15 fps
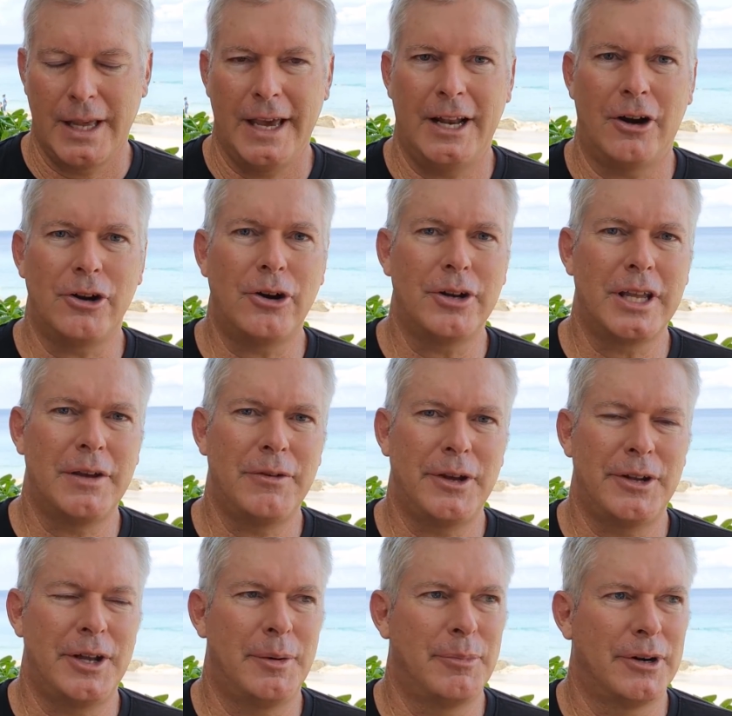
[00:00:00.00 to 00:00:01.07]
And I'll go and give you
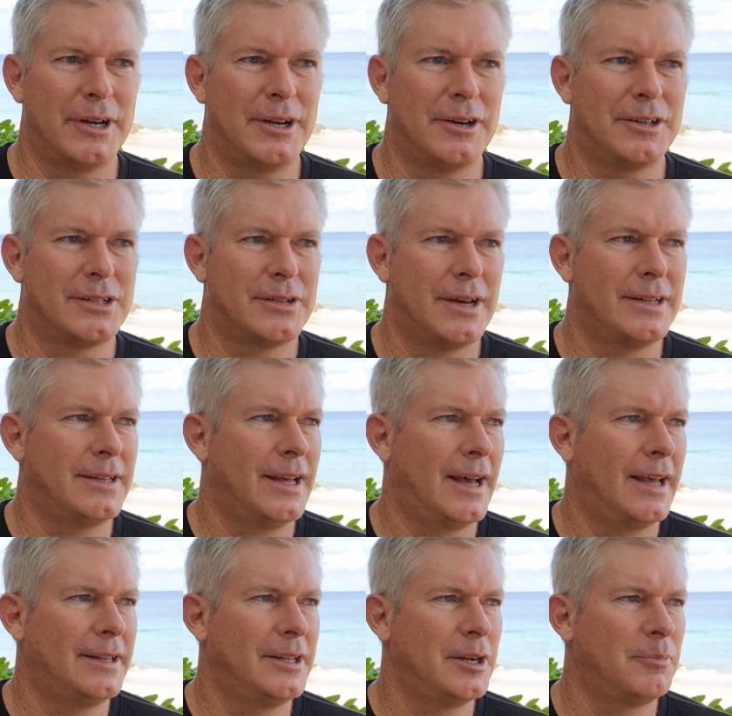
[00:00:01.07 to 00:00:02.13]
a number here. So
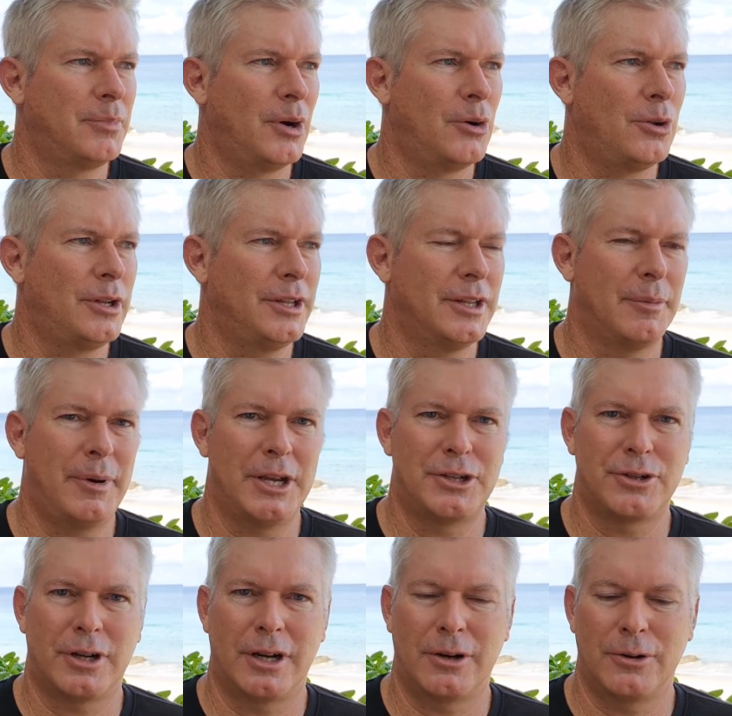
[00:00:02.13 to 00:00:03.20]
I did a poll in the
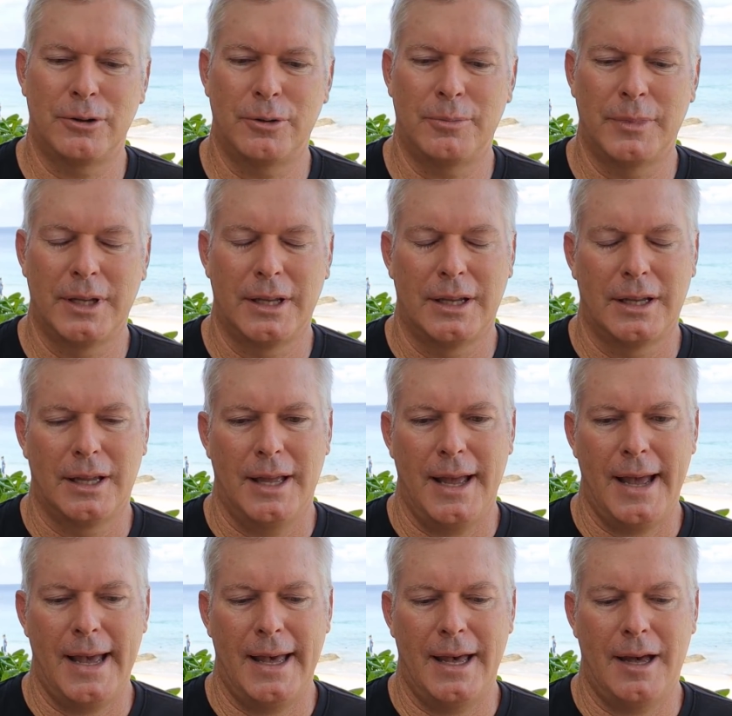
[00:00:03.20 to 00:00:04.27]
Patreon group
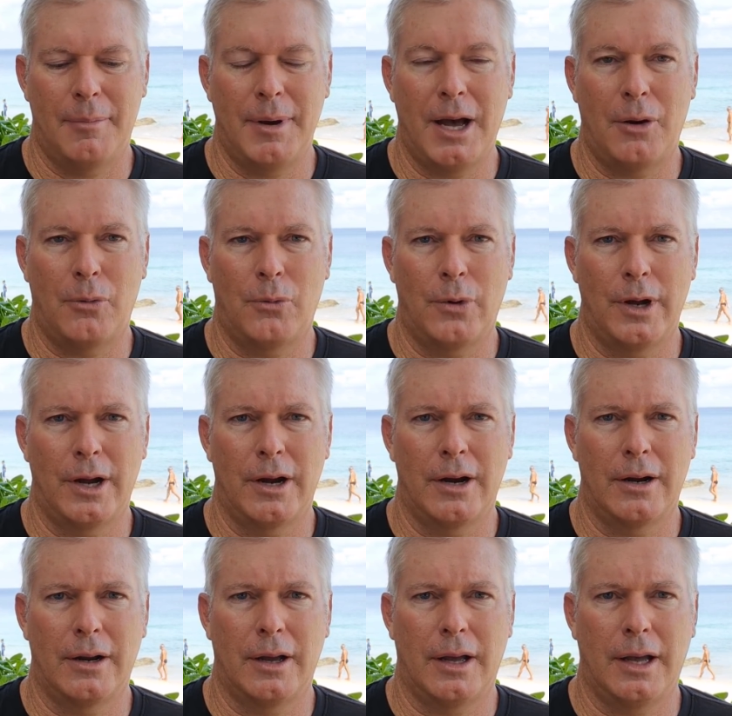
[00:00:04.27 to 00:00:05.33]
about
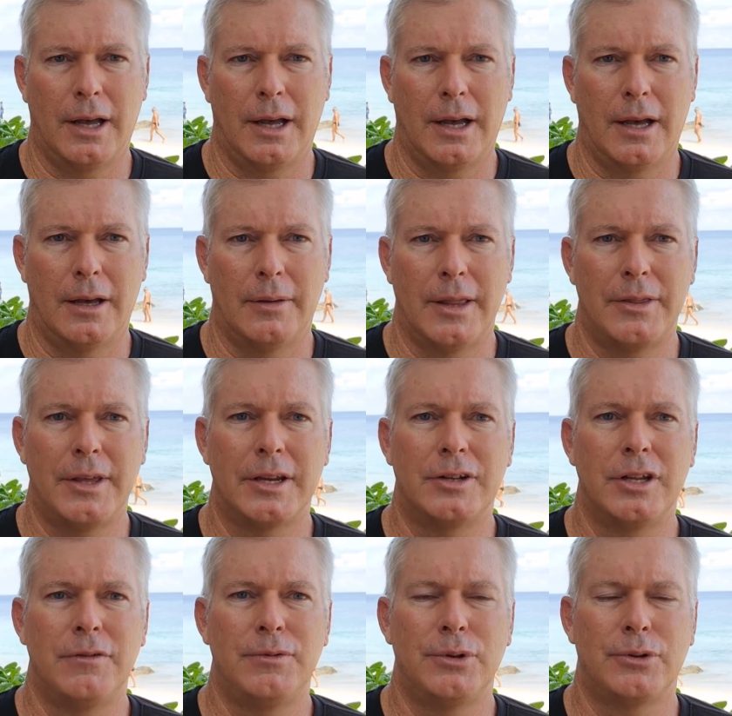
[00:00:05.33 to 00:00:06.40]
where they think
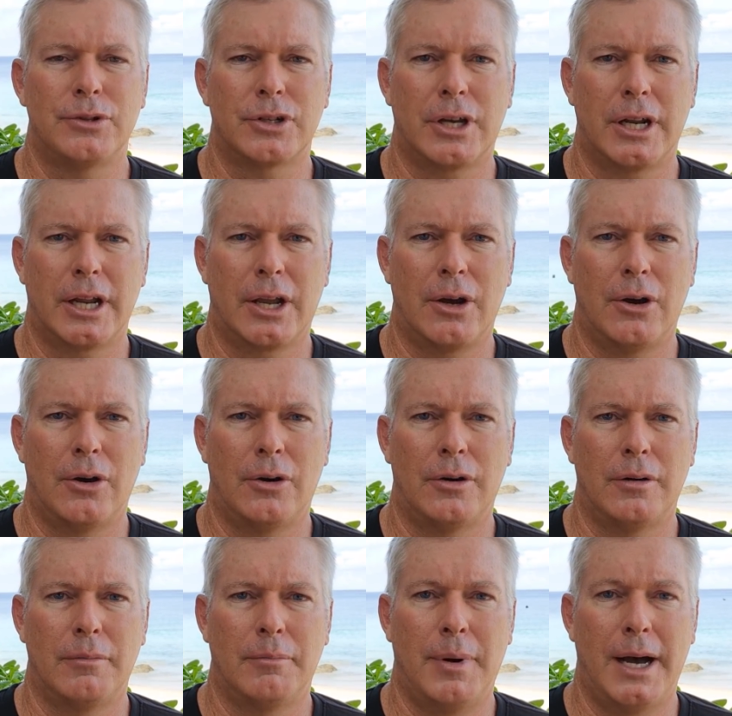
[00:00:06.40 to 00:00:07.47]
TFuel is going to go
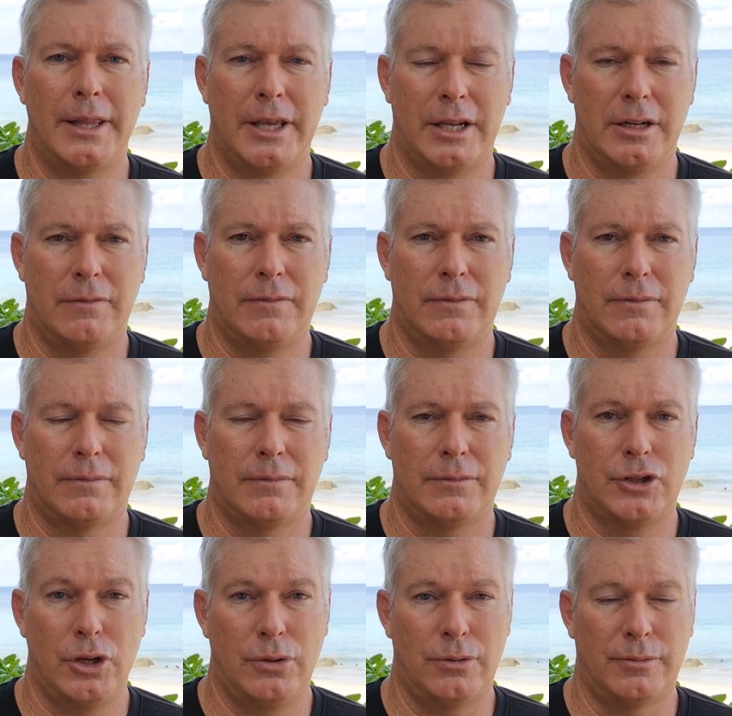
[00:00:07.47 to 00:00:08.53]
by the end of
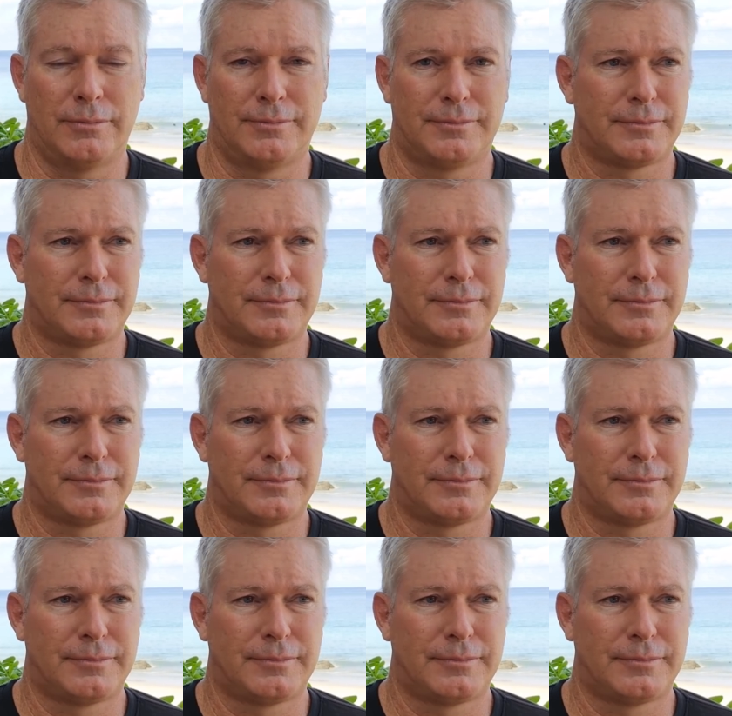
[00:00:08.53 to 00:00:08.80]
June.